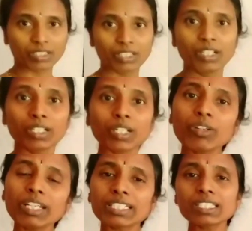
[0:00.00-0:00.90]
Now let
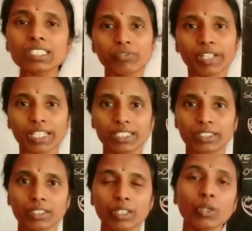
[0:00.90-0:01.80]
us find
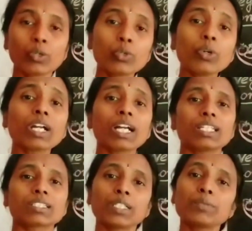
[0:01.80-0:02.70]
who
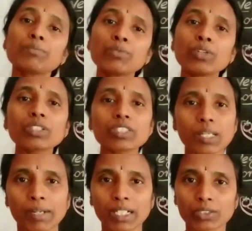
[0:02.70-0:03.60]
collected more
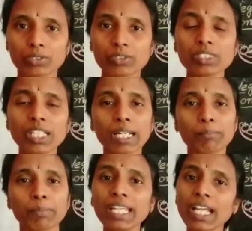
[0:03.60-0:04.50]
tomatoes and by
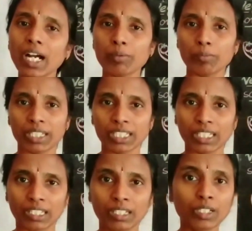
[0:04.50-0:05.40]
how many.
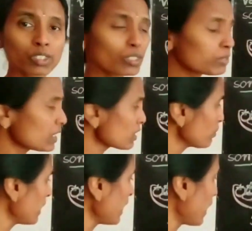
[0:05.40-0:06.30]
So just by
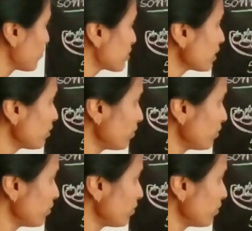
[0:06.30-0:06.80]
observing